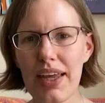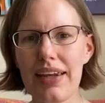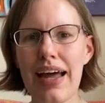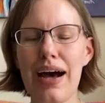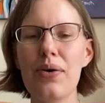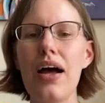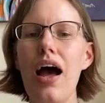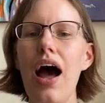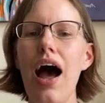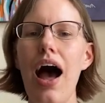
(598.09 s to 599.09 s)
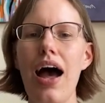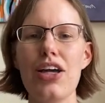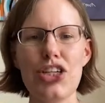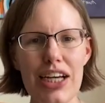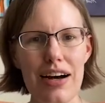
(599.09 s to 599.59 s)
Now,
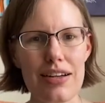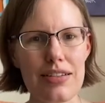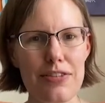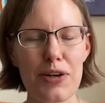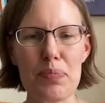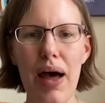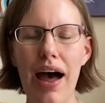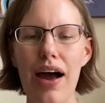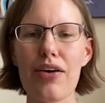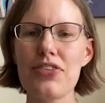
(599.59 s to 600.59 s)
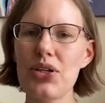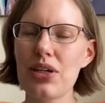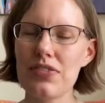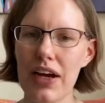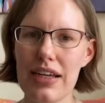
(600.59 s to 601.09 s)
she asked for a pair of
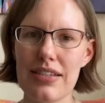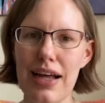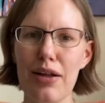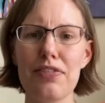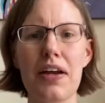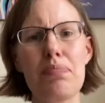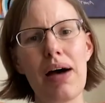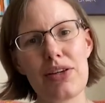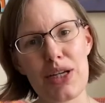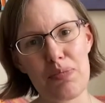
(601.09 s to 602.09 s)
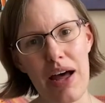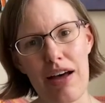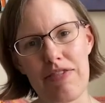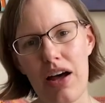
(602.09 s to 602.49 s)
socks for herself and a matching pair for